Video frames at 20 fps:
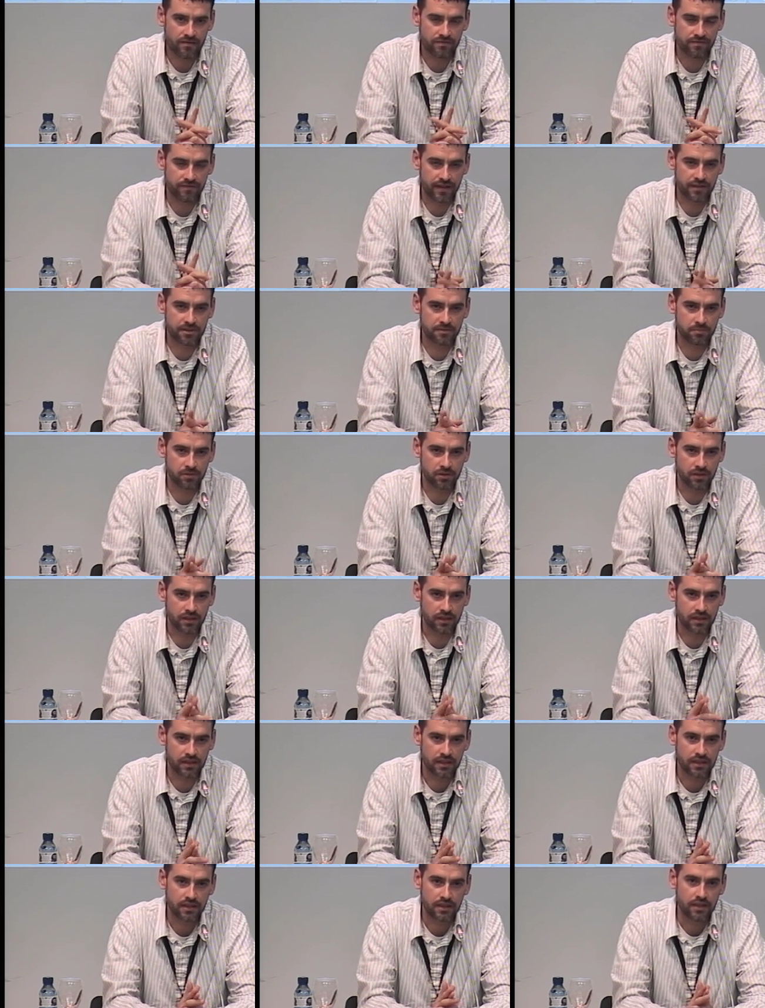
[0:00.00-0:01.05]
Facebook
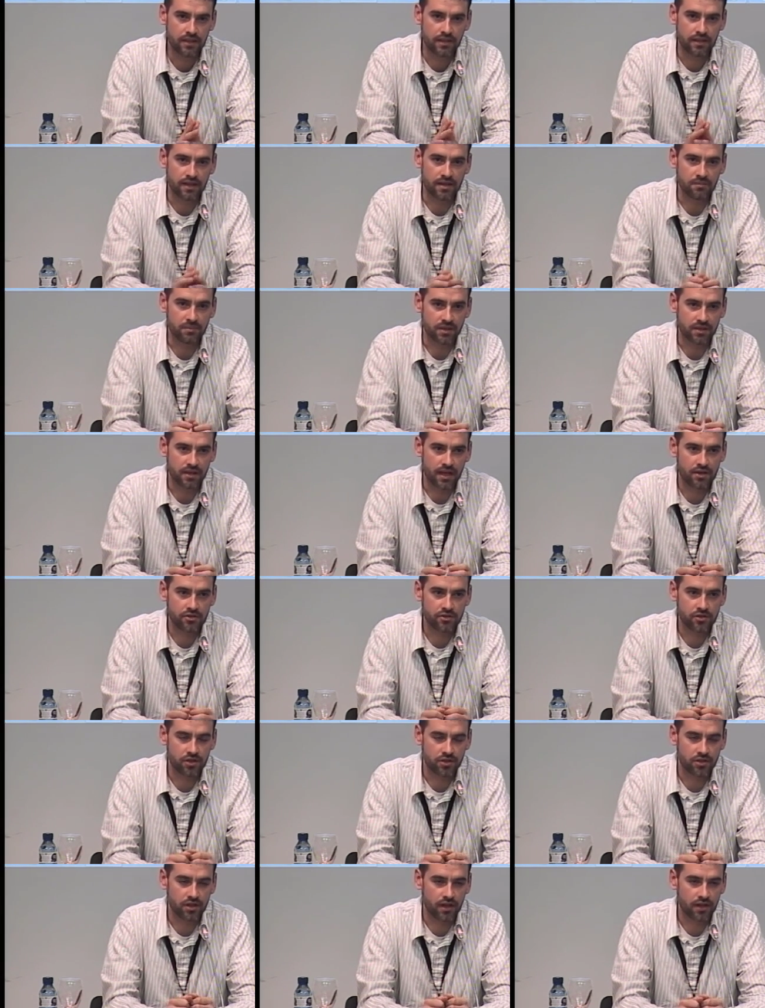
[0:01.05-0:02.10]
allows
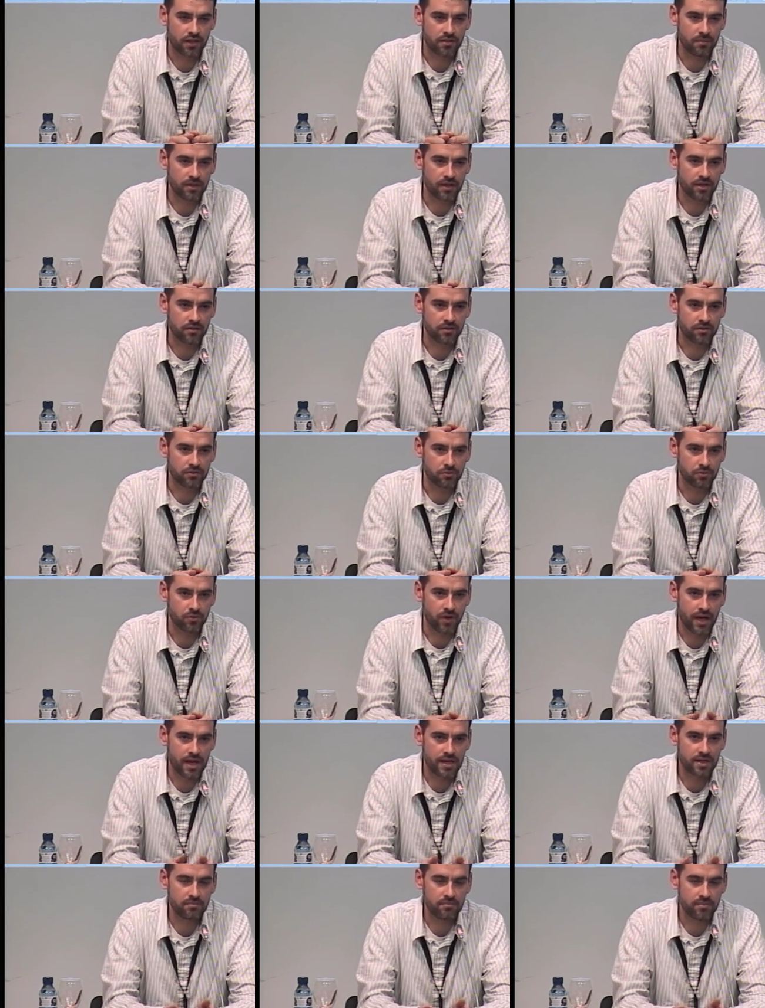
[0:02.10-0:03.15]
you to talk about
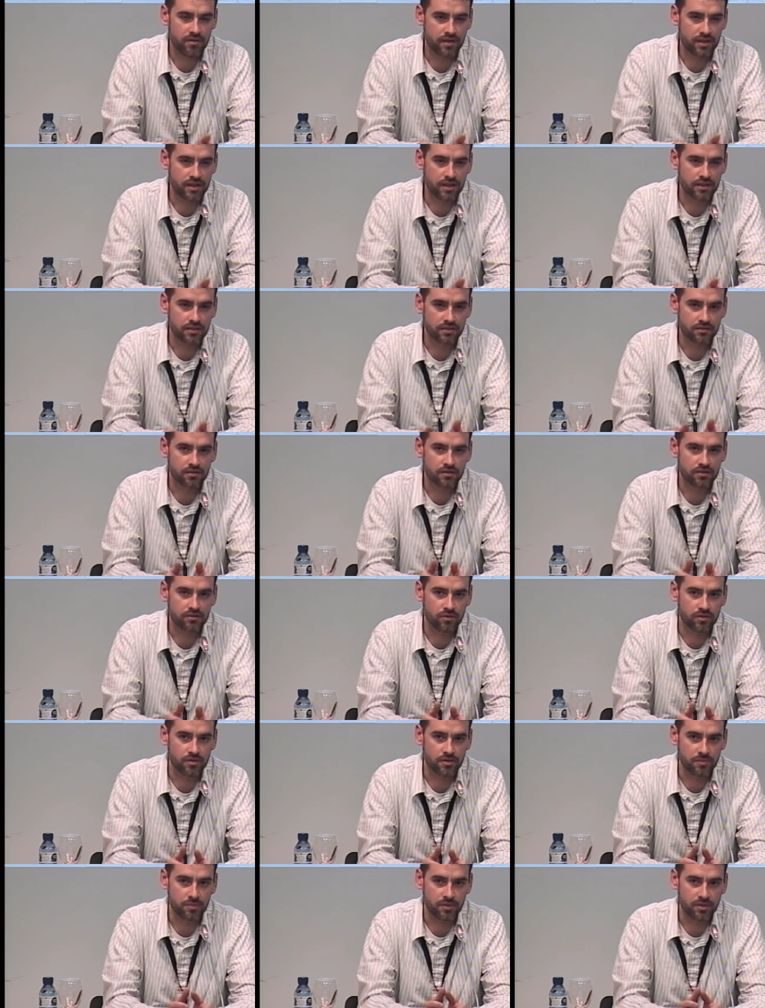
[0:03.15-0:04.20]
random things
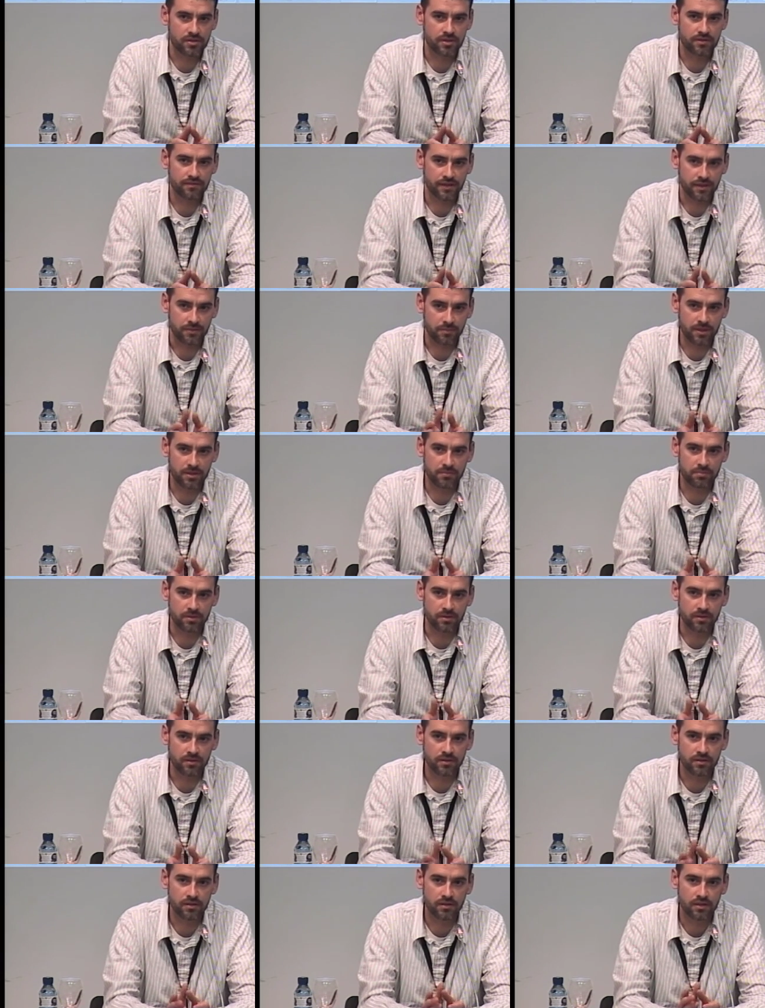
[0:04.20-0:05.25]
with specific
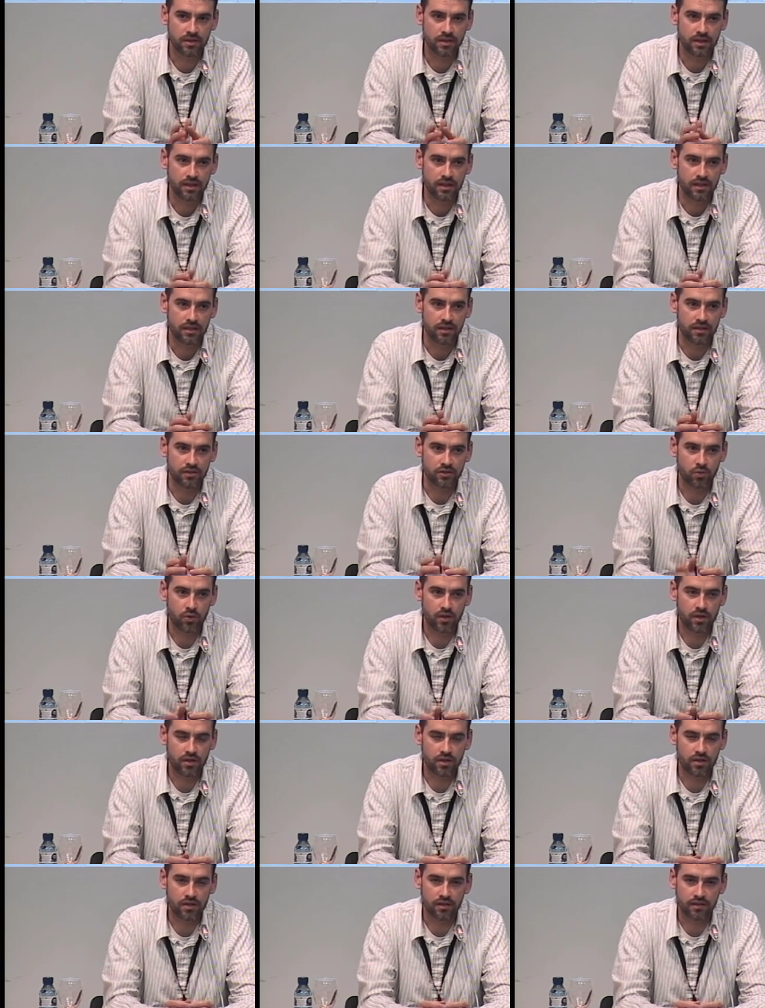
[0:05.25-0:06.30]
people, and
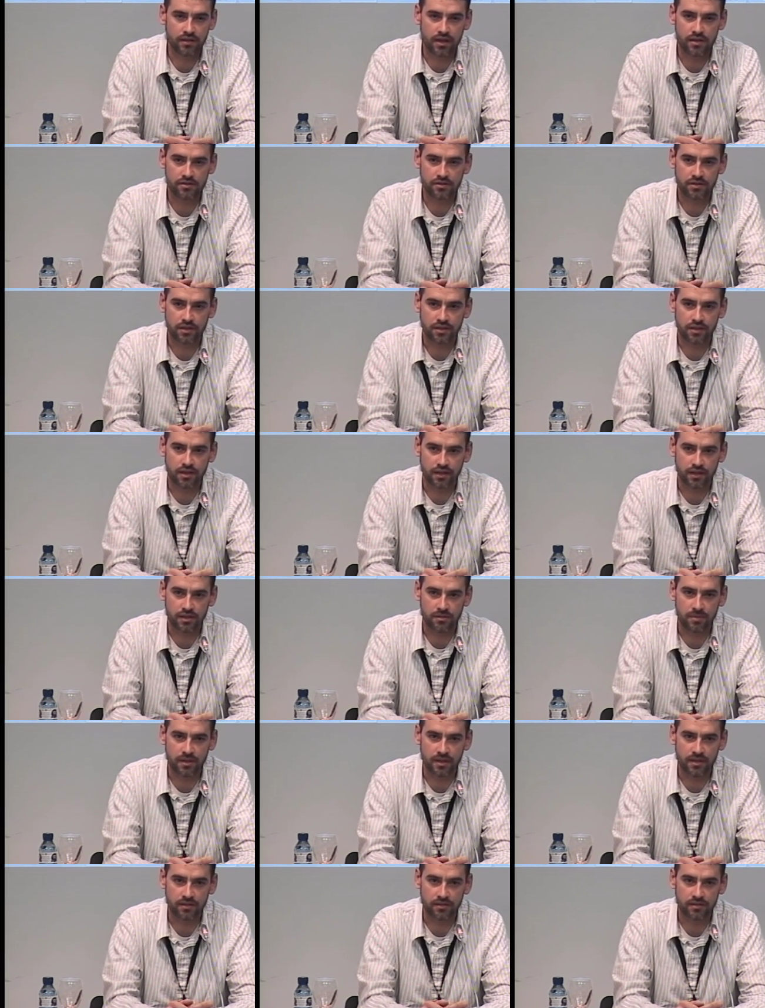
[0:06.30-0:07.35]
Twitter allows you to talk
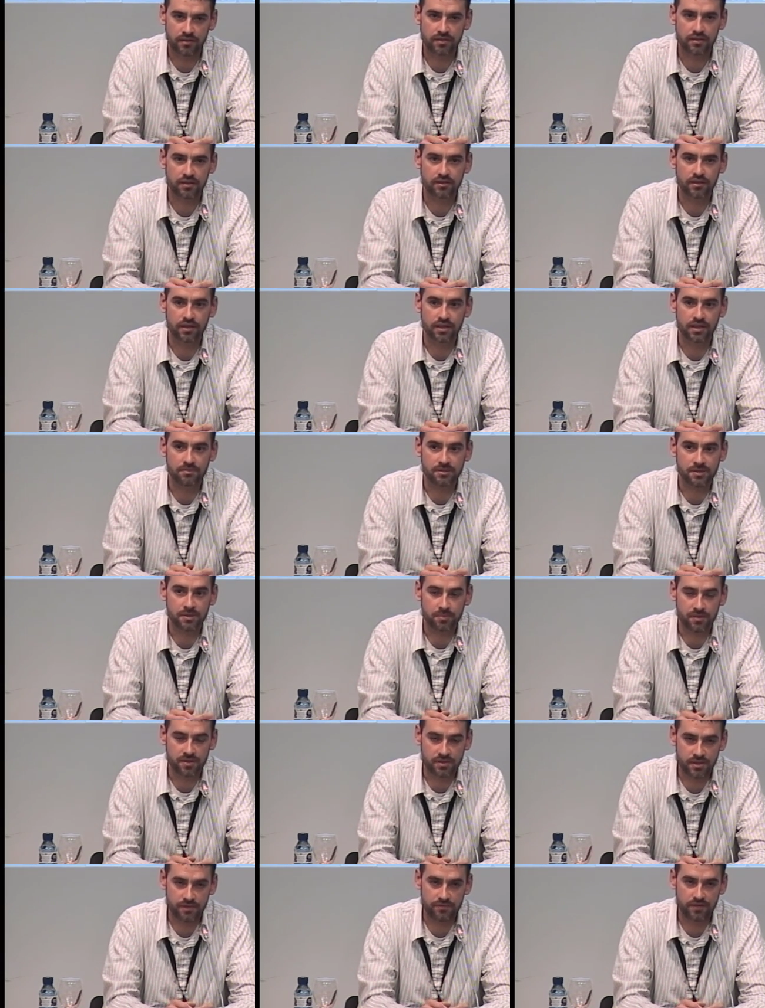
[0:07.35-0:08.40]
about
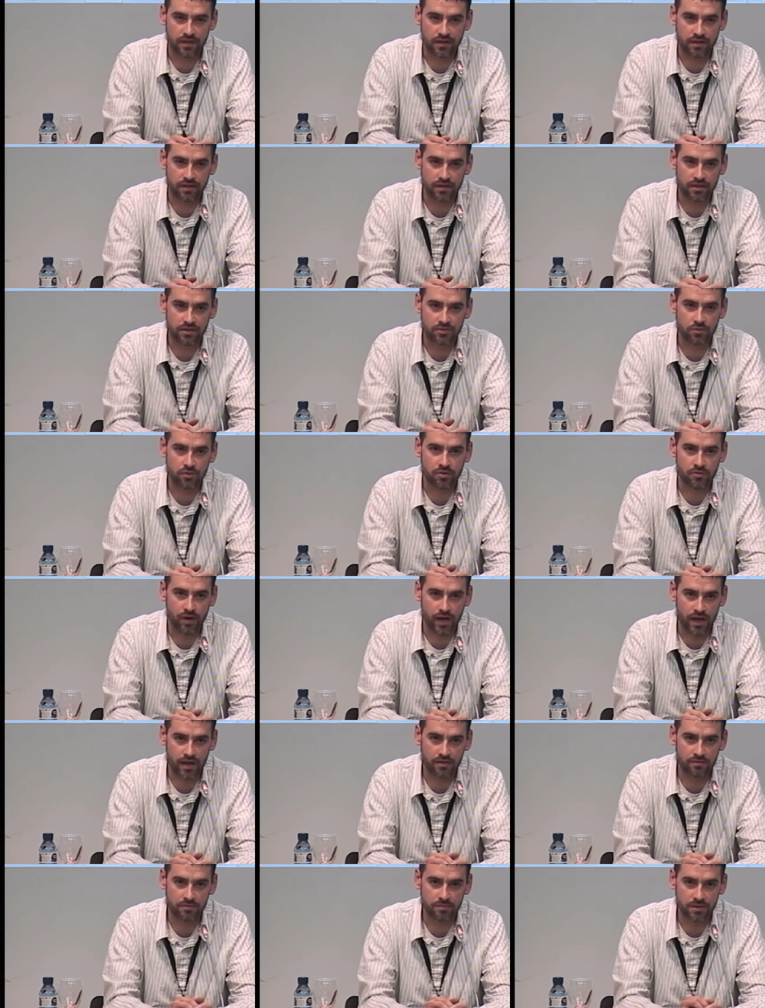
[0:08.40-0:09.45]
specific things with
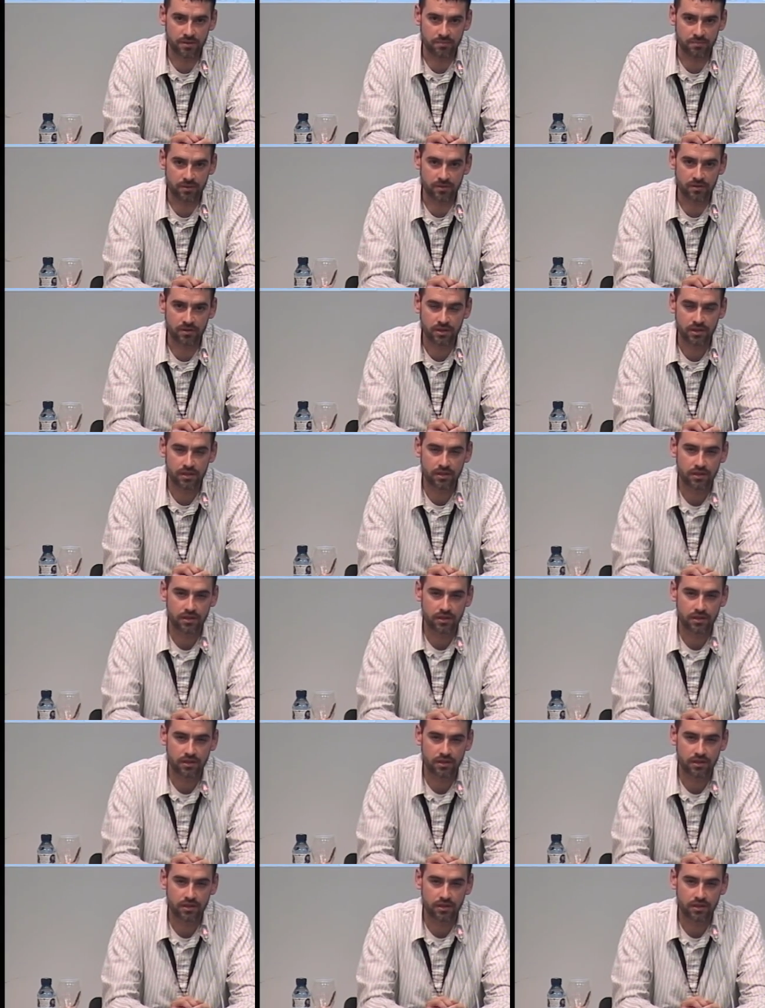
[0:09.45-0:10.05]
random people.